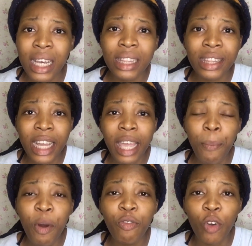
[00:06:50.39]
They keep
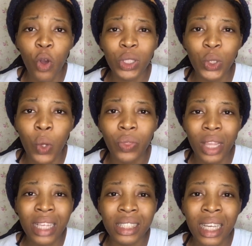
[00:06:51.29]
on focusing on
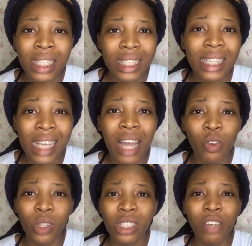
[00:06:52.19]
things that are
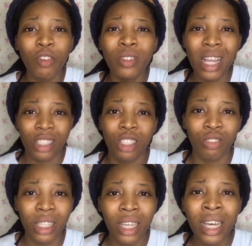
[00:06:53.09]
not even
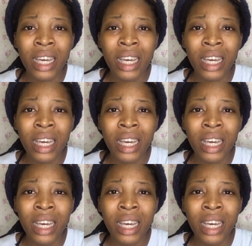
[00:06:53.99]
necessary.